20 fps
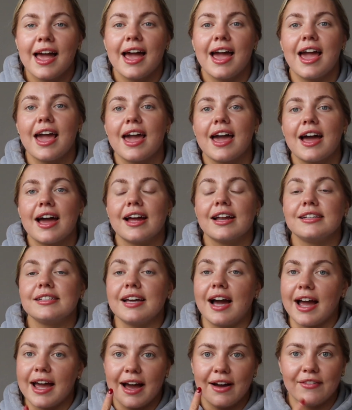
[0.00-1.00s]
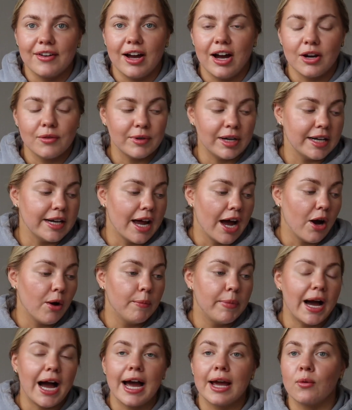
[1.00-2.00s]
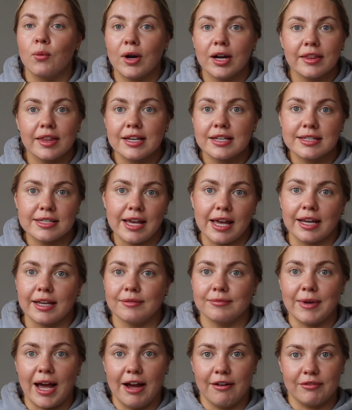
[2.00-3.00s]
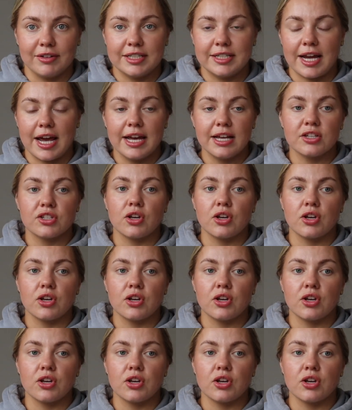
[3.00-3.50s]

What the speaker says: and yeah, I have it on right now, but I wear this like every day.